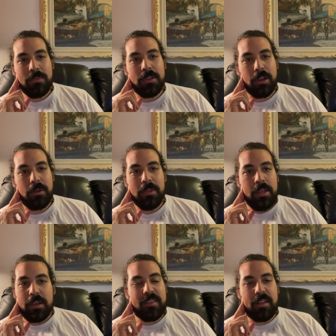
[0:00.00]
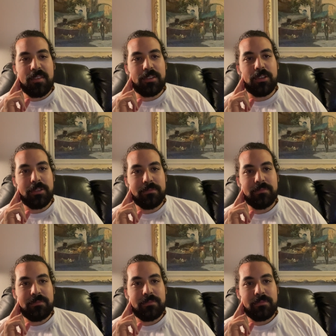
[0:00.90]
You know? Because that's not good.
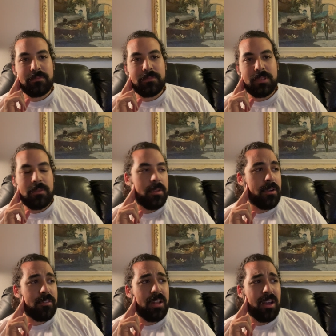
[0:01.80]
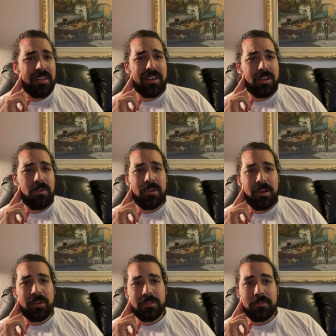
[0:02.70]
There is a lot of that going
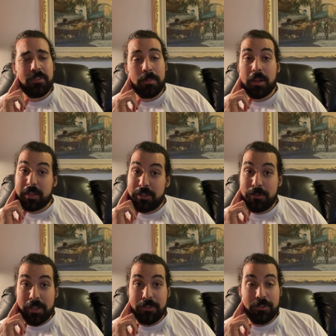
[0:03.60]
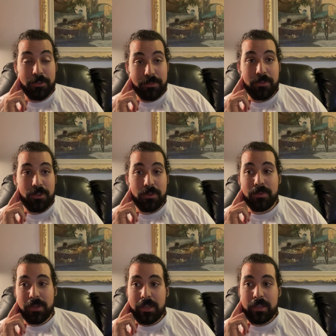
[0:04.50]
around, and football can do that to you.
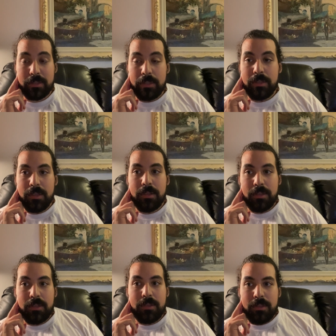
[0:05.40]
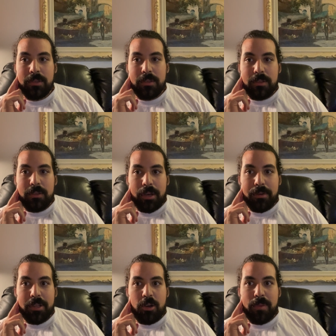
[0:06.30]
So, uh, I
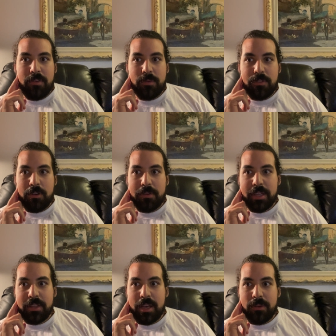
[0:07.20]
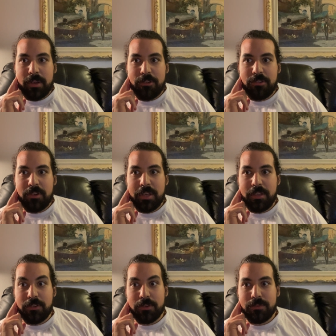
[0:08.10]
really hope everyone's toning it down. I sure
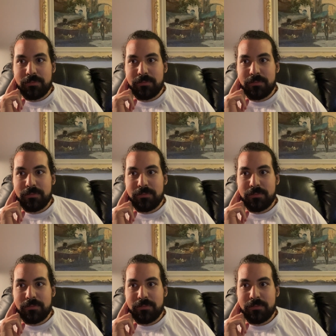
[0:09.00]
need to.